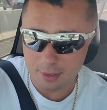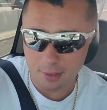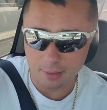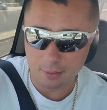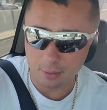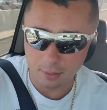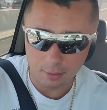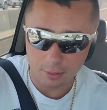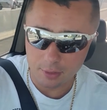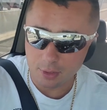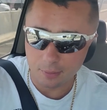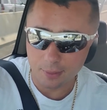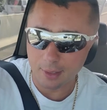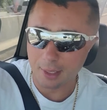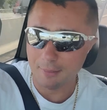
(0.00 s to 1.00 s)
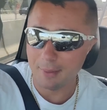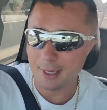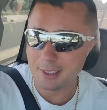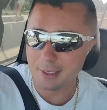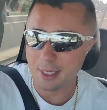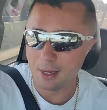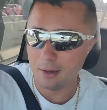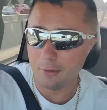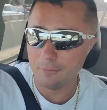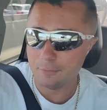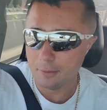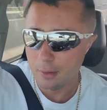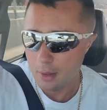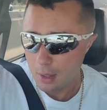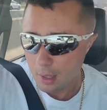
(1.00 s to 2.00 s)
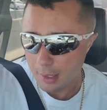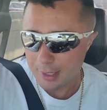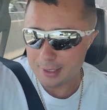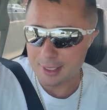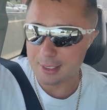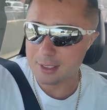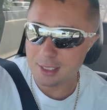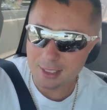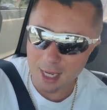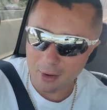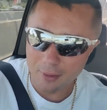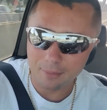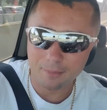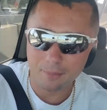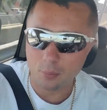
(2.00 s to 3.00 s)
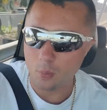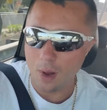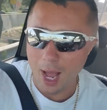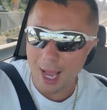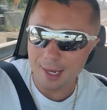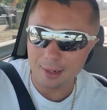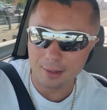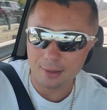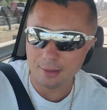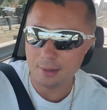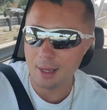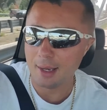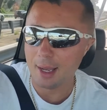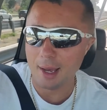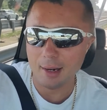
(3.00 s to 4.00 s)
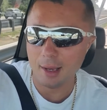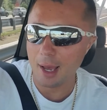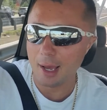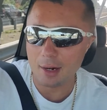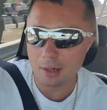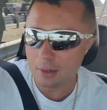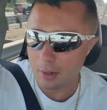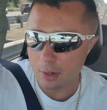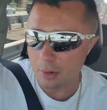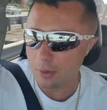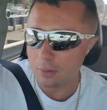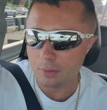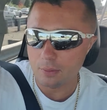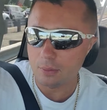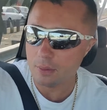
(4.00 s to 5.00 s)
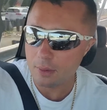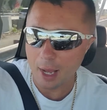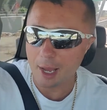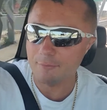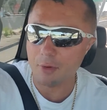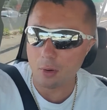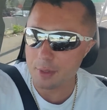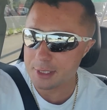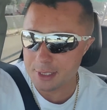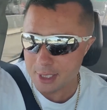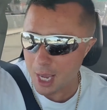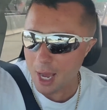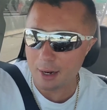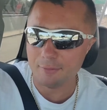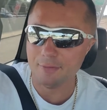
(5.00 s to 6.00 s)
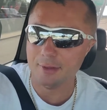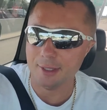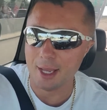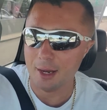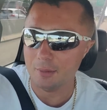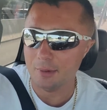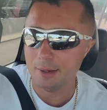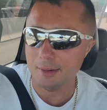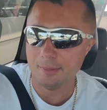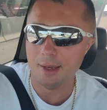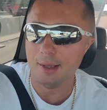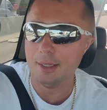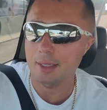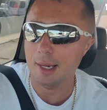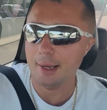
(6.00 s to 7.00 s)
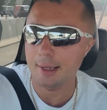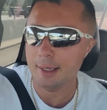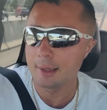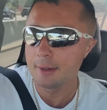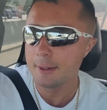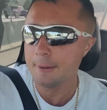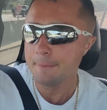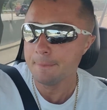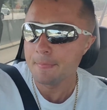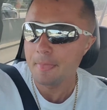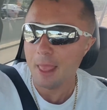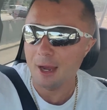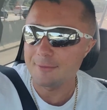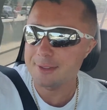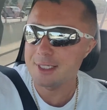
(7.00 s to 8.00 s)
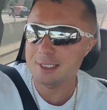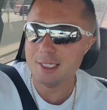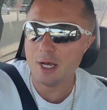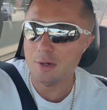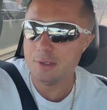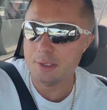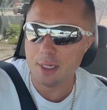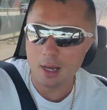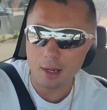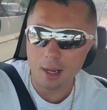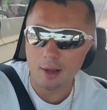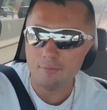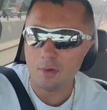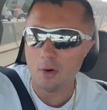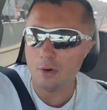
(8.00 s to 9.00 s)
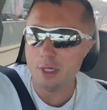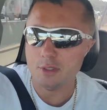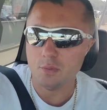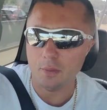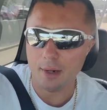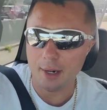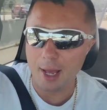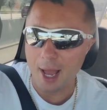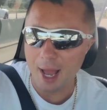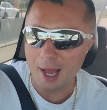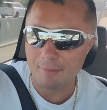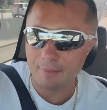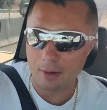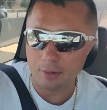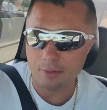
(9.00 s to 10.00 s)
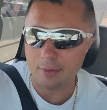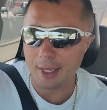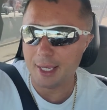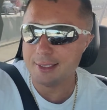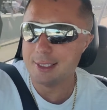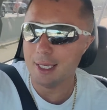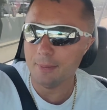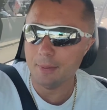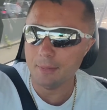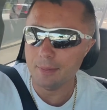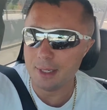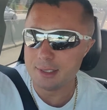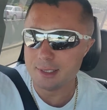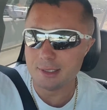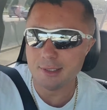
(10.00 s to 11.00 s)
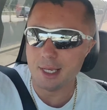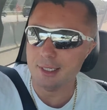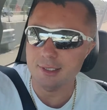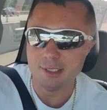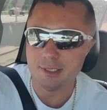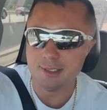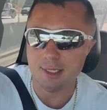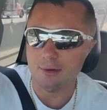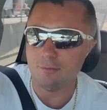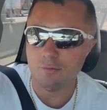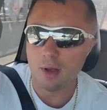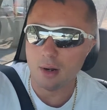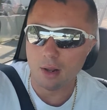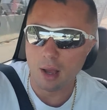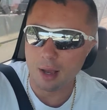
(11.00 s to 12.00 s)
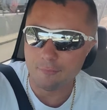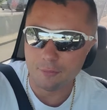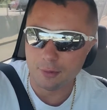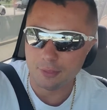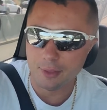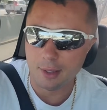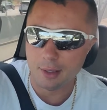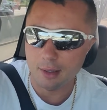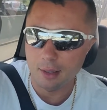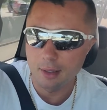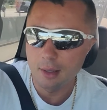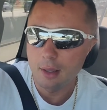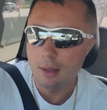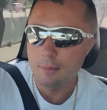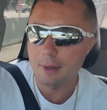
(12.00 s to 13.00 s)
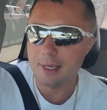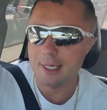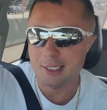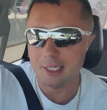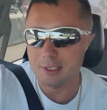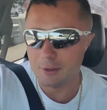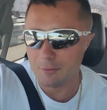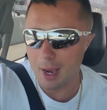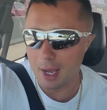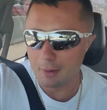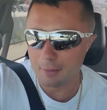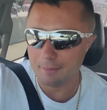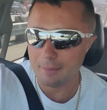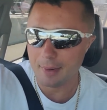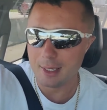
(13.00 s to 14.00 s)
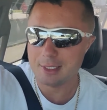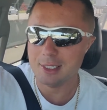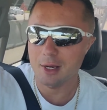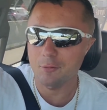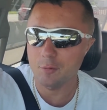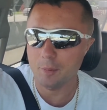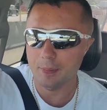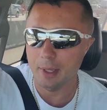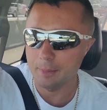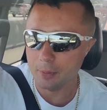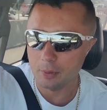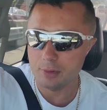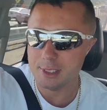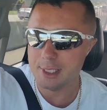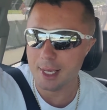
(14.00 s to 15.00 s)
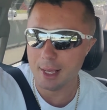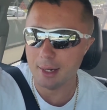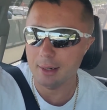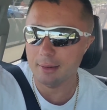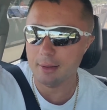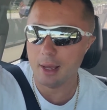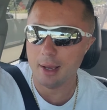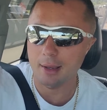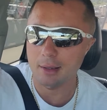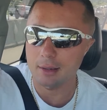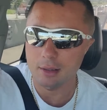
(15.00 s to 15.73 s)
and doing it myself, because that's just how I'm wired. Like, I don't know. I've always thought of it that way, man. Like, ever since I was young, I've always wanted to have my own landscaping business. I just didn't run off with it, because I surrounded myself with people who said, like,